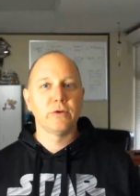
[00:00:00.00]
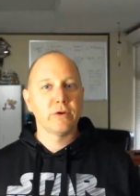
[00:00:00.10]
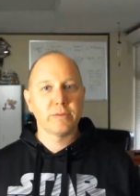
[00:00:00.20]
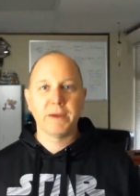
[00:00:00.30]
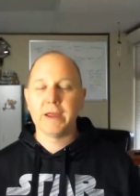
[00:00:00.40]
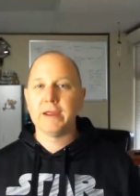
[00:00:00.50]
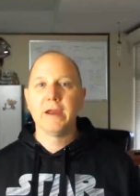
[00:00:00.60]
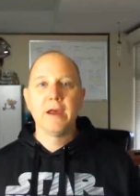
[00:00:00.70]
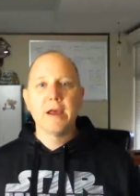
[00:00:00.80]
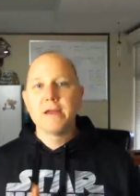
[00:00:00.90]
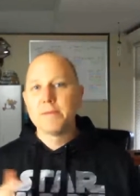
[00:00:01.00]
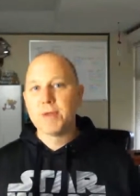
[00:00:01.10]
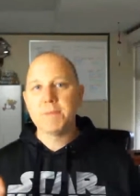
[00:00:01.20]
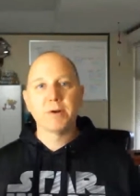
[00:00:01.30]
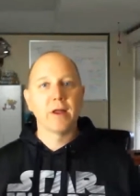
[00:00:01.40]
North Bay,
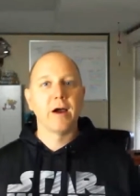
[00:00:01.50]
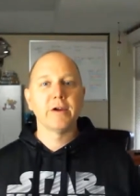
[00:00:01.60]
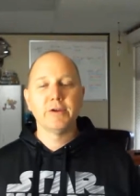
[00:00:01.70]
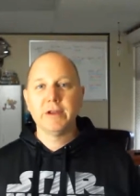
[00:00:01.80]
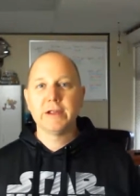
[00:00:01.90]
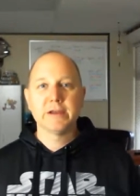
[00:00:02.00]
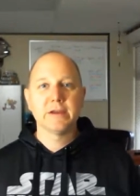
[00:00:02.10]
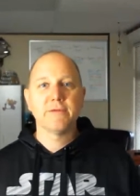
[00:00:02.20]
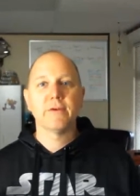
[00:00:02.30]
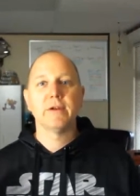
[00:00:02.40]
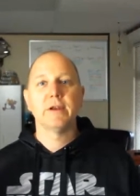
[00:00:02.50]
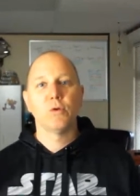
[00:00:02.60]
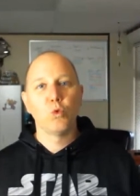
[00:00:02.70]
people are unique and different